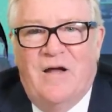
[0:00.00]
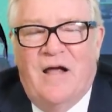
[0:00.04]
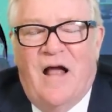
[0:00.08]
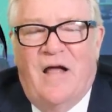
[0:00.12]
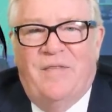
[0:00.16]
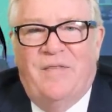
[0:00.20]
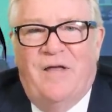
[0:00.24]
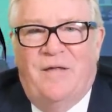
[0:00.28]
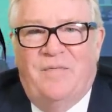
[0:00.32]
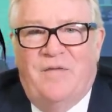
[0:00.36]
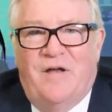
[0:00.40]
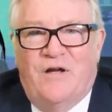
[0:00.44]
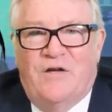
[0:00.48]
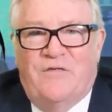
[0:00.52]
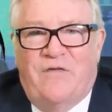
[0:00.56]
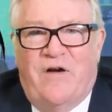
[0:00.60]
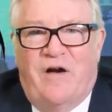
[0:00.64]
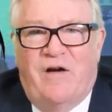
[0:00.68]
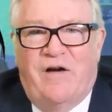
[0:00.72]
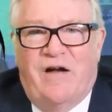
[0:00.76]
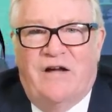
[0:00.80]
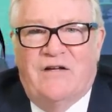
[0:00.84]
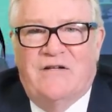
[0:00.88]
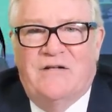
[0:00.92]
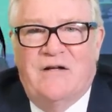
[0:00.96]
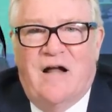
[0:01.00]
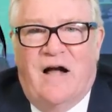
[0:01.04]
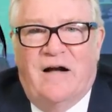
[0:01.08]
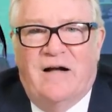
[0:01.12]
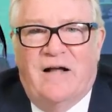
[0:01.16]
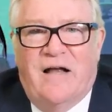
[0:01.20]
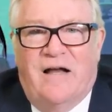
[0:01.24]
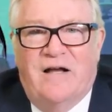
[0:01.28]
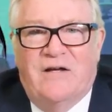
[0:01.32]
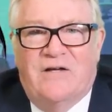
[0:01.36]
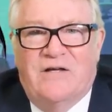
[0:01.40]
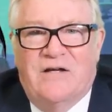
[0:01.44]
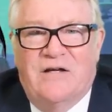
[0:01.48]
And then there's various
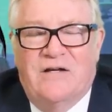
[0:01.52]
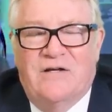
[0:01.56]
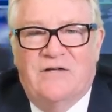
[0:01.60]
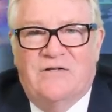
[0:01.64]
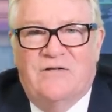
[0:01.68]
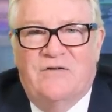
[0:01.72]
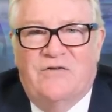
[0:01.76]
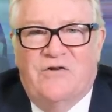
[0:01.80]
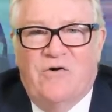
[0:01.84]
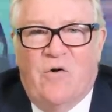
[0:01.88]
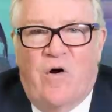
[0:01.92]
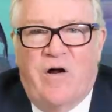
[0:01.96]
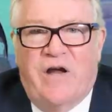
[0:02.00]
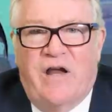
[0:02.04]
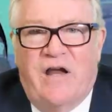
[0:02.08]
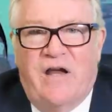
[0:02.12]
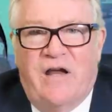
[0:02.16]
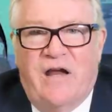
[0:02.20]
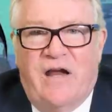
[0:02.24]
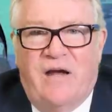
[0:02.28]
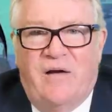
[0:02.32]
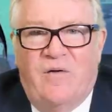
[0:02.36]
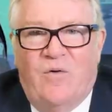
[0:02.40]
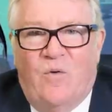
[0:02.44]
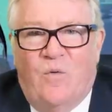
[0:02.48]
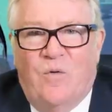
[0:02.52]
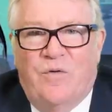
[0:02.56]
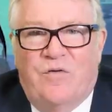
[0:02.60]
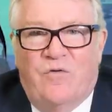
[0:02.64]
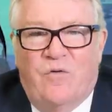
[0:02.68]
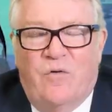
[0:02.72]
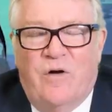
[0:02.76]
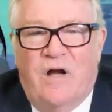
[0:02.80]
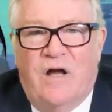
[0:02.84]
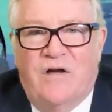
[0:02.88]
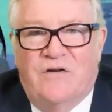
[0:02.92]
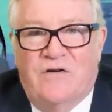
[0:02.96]
nutcases joining in all through it.